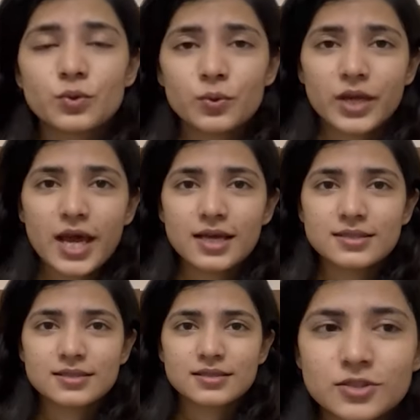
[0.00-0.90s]
known
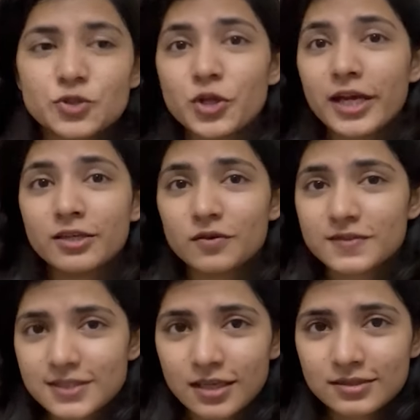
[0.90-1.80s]
as the child of
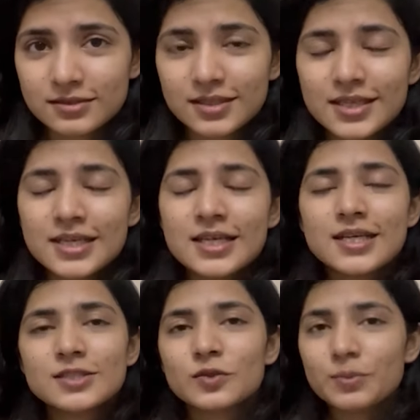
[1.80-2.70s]
sun.
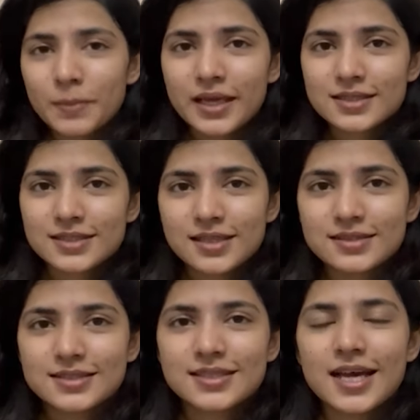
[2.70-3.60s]
So it makes
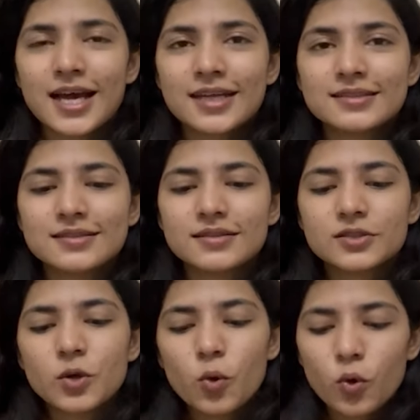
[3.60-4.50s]
sense. And
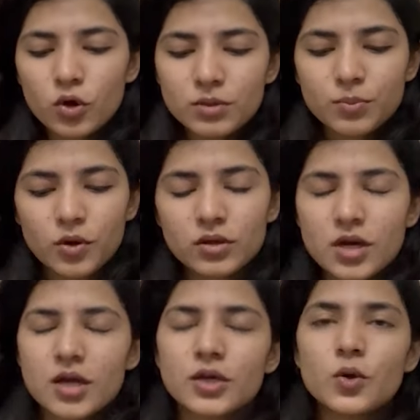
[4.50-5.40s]
the whole book
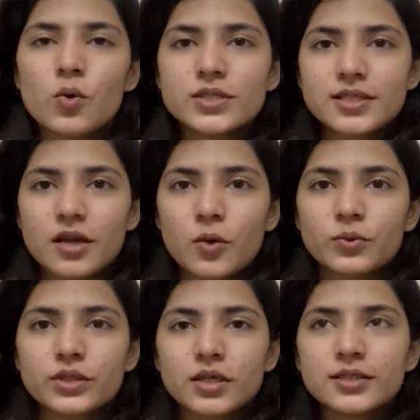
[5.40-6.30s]
goes
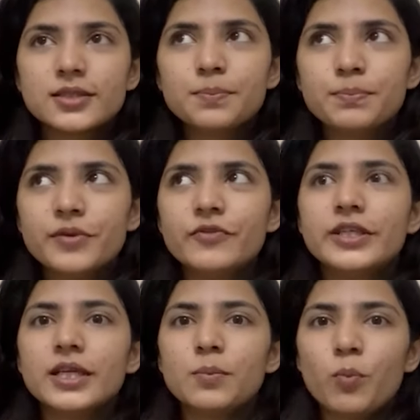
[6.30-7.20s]
around the
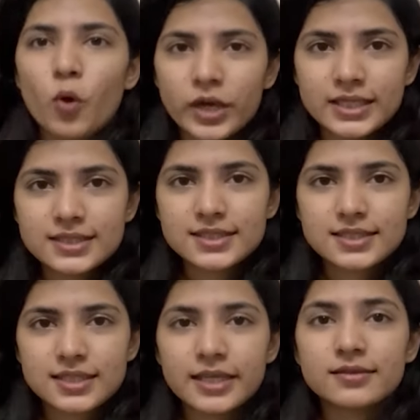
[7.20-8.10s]
pivotal
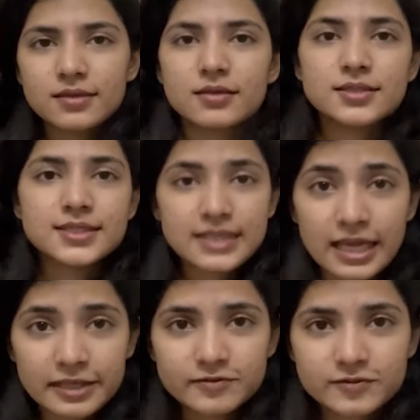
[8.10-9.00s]
points in Kern's
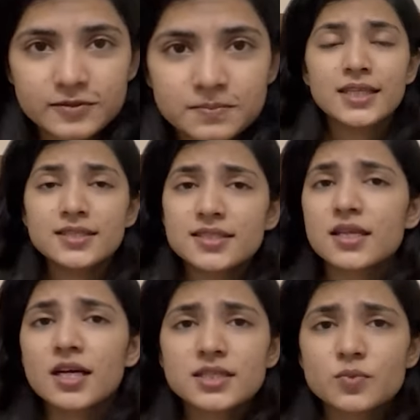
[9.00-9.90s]
life. It
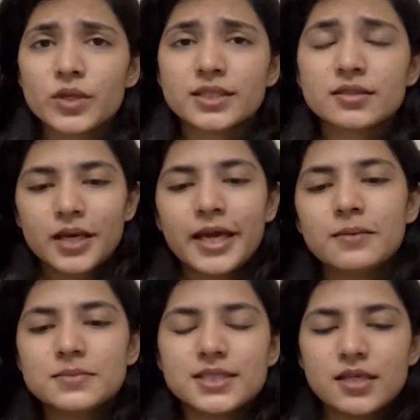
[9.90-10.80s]
starts with
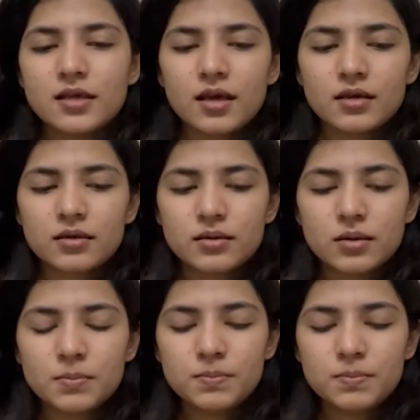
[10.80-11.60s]
him seeking